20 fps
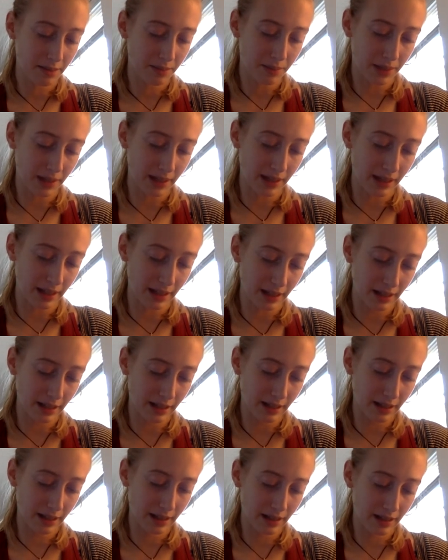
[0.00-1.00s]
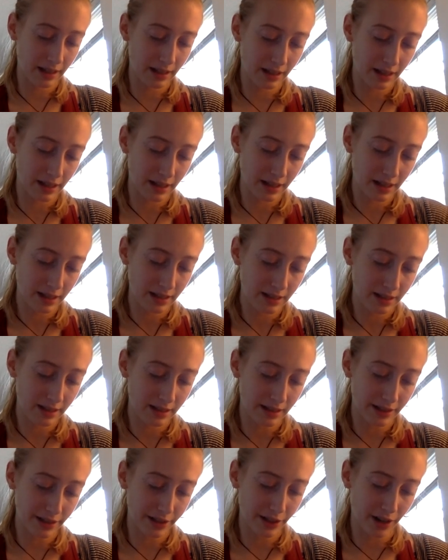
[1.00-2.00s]
B,
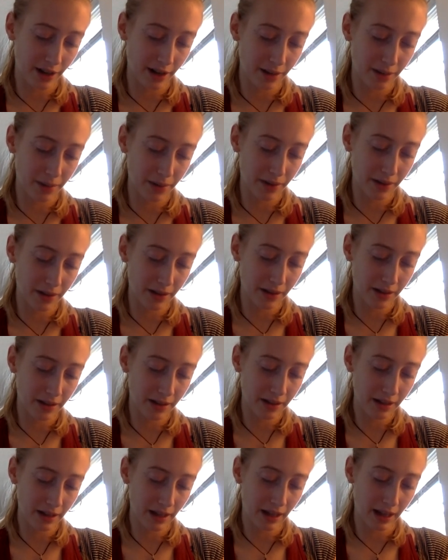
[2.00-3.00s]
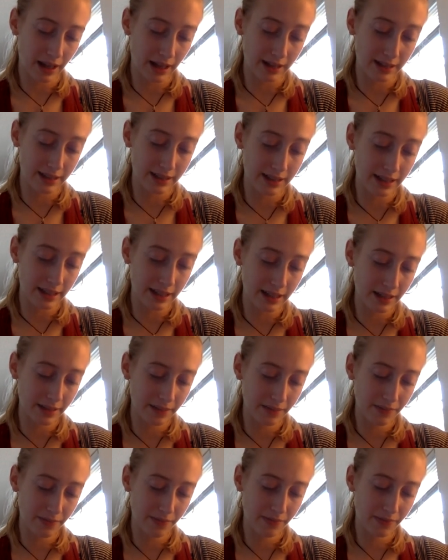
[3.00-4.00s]
C sharp, and D
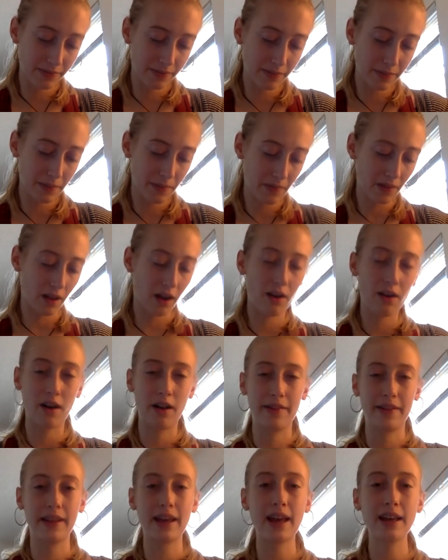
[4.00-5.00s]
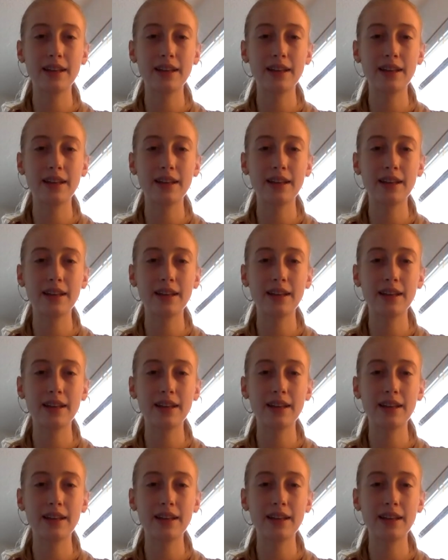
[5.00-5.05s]
are on the